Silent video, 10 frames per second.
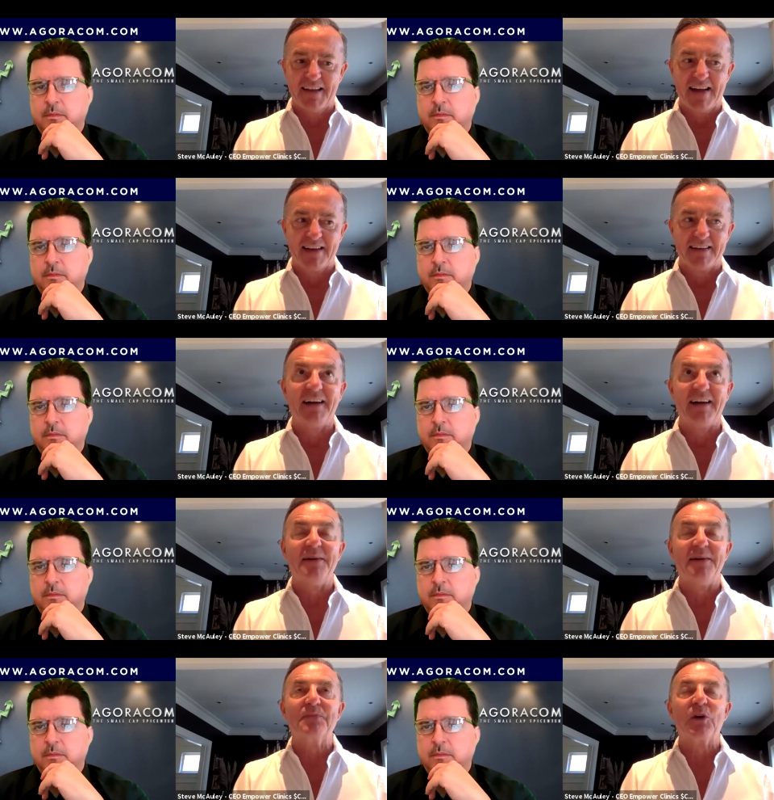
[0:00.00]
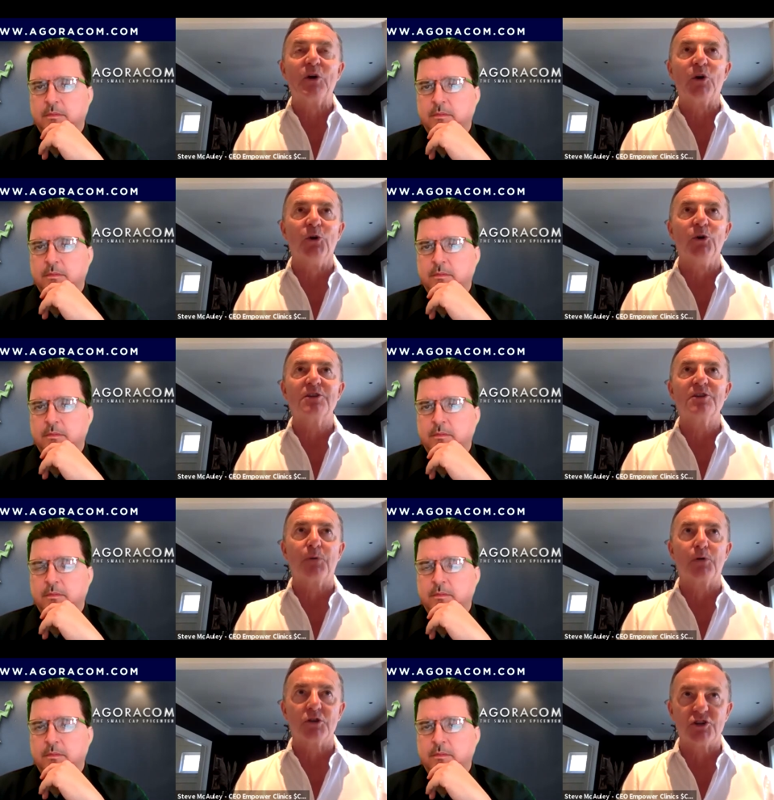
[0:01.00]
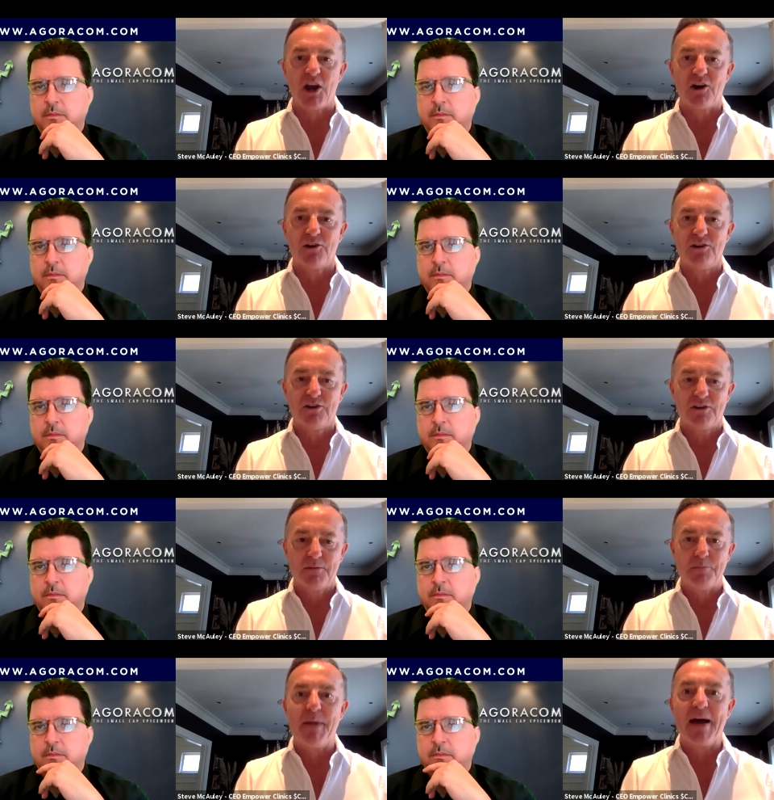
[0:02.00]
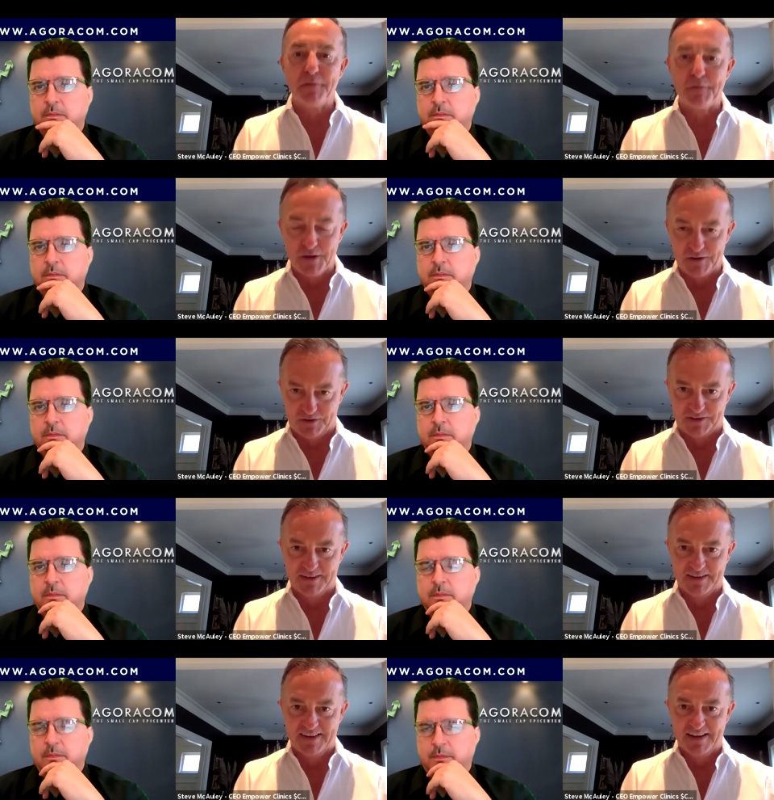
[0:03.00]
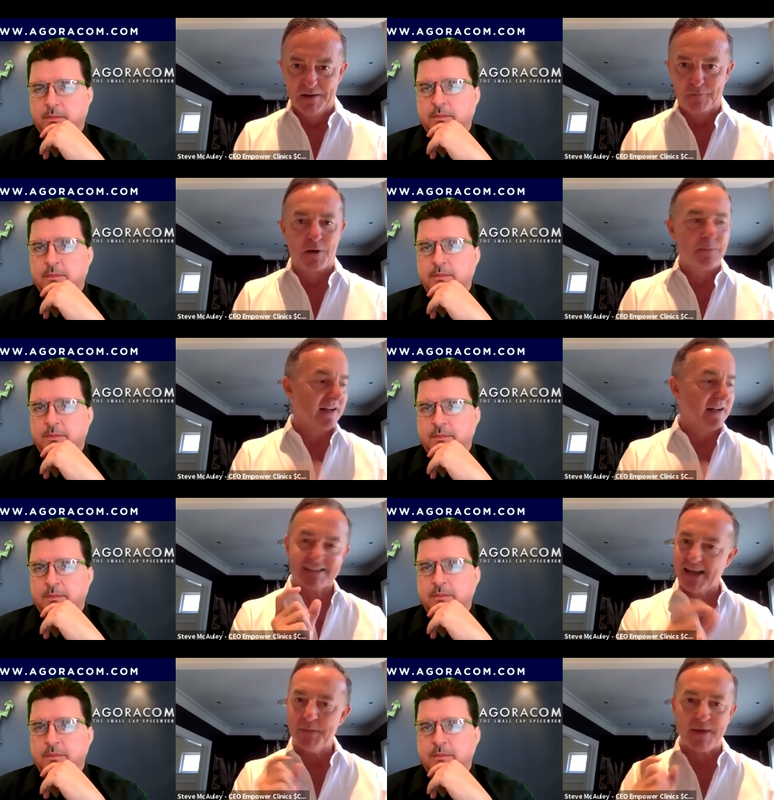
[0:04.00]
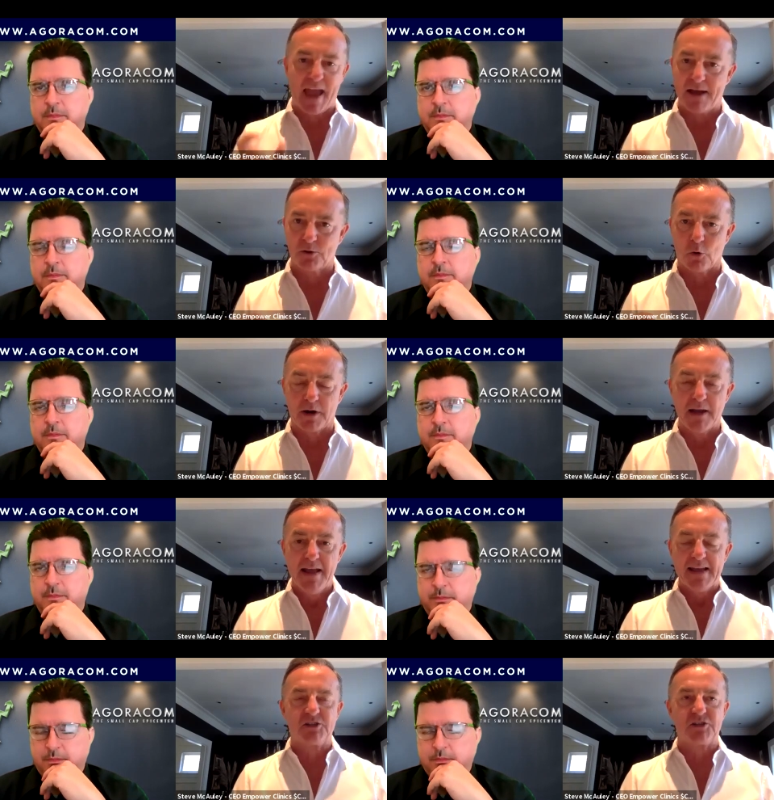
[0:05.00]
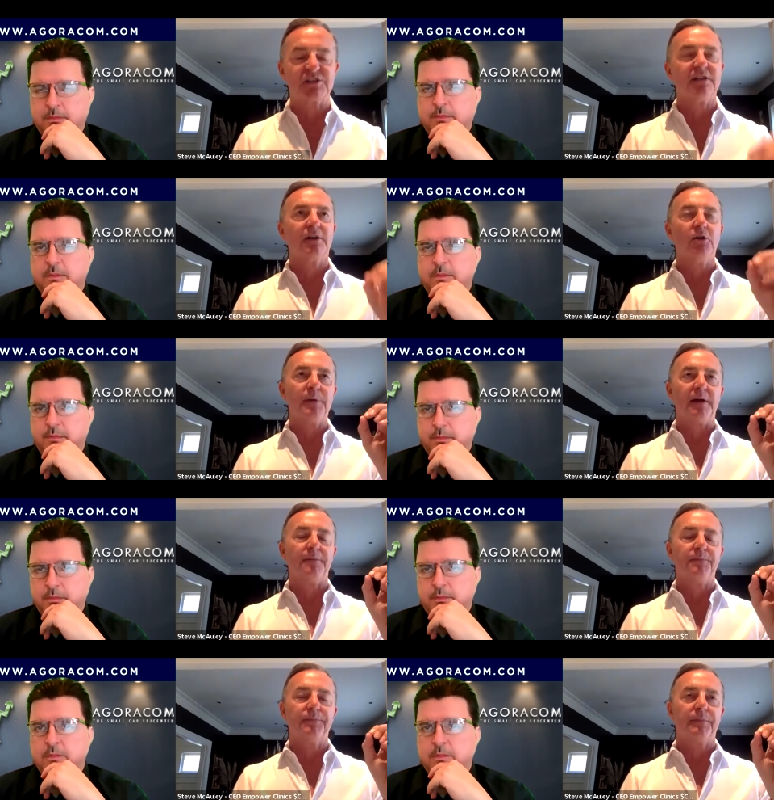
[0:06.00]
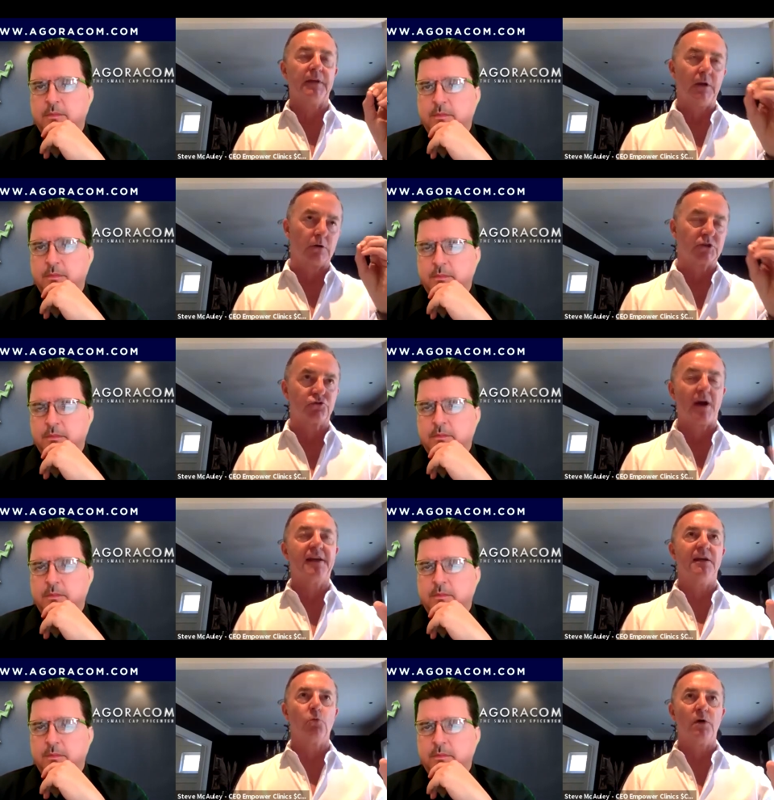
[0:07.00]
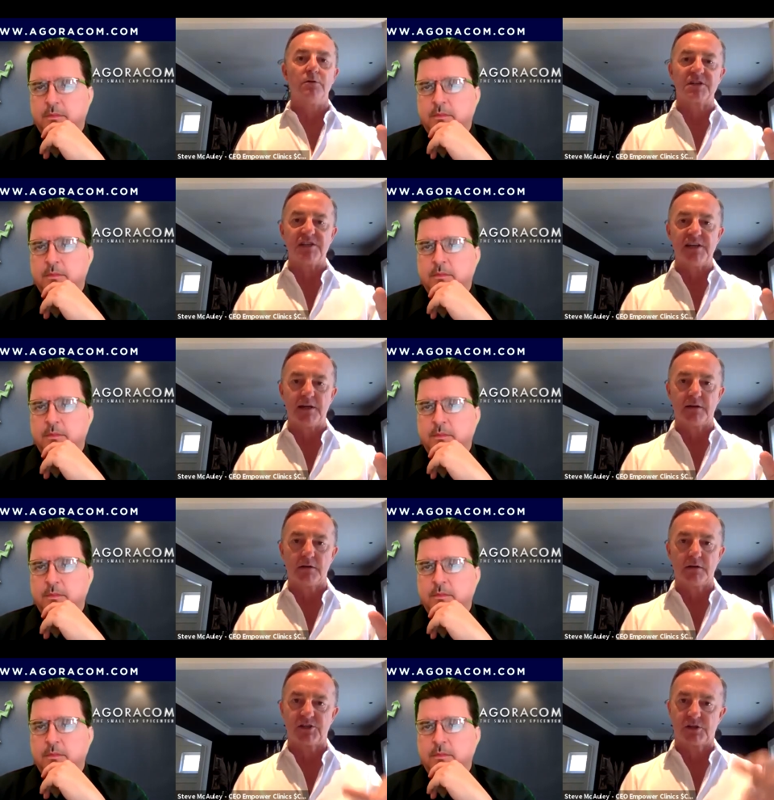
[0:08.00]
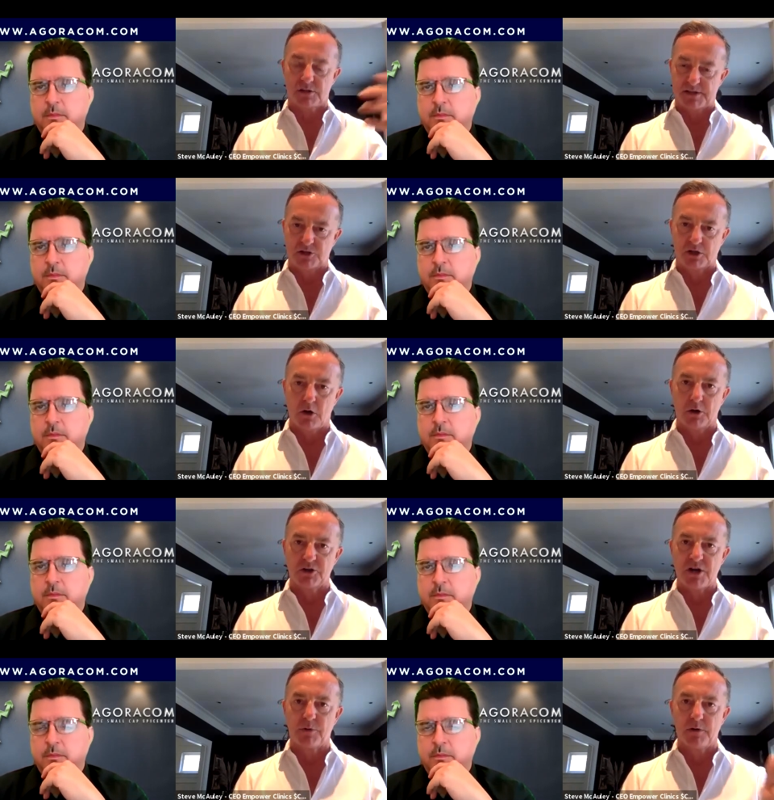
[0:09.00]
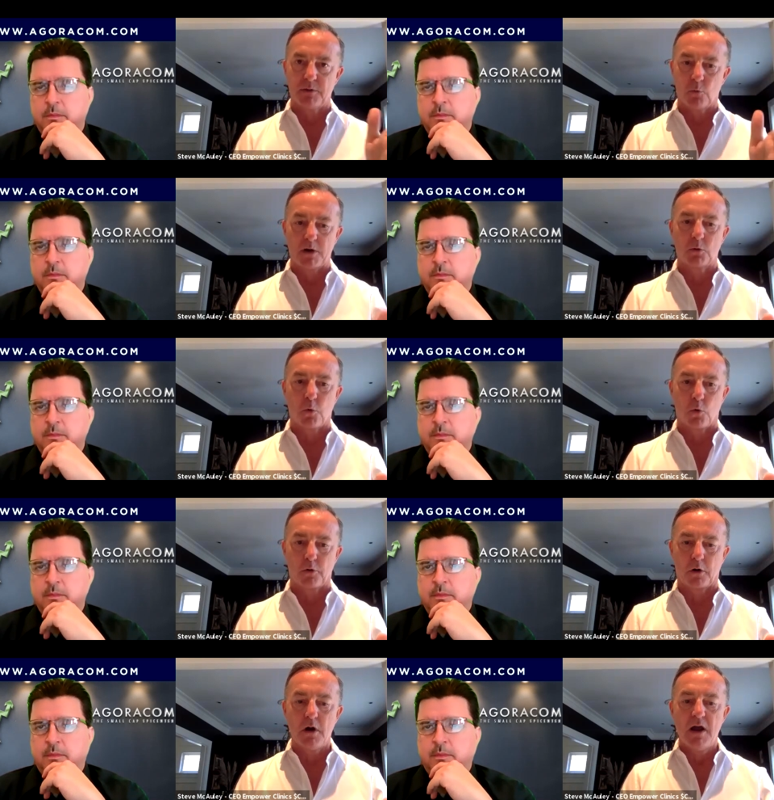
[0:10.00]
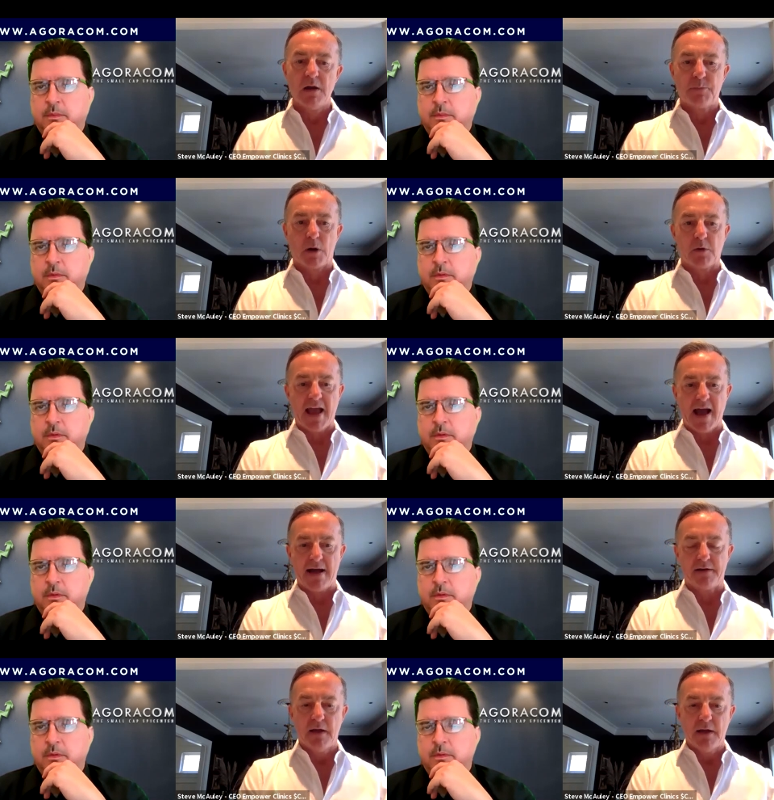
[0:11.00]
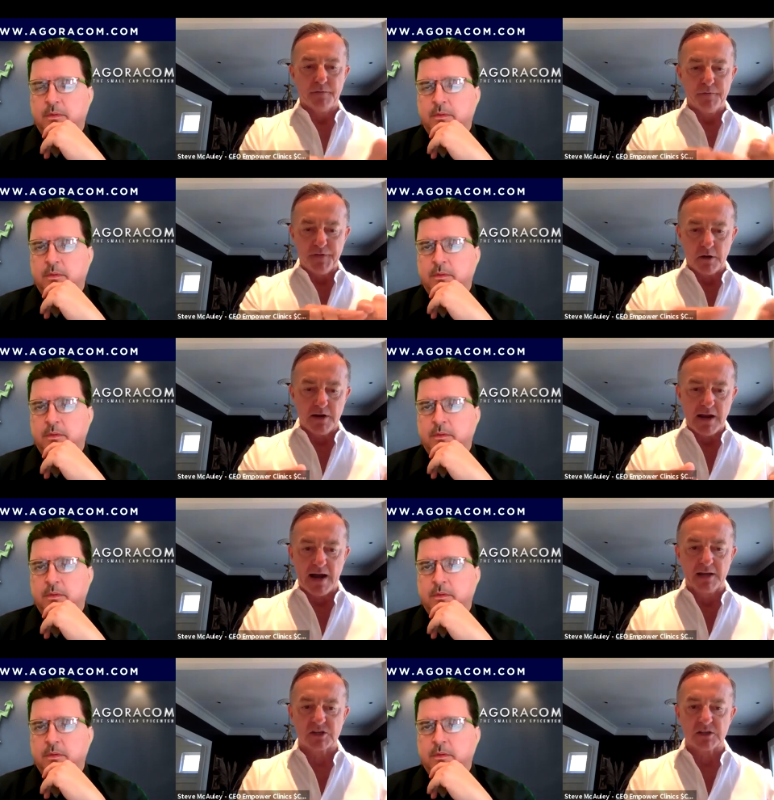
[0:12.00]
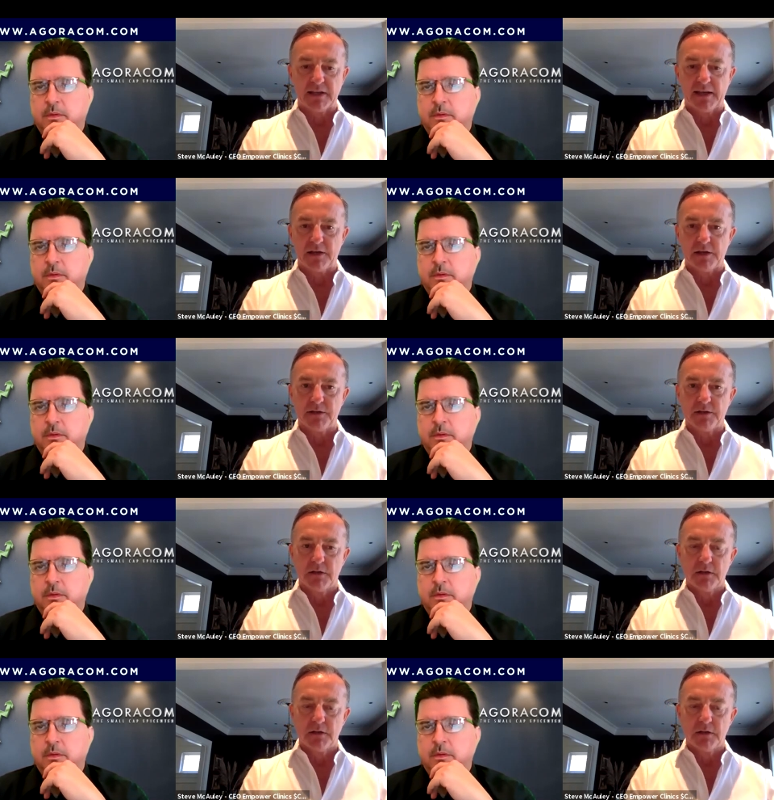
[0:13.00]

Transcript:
Speaker 1: an uh, earnings per share benefit from that same category. It's just a little bit, you know, striking when you see it such a large number in the one quarter, but we had very isolated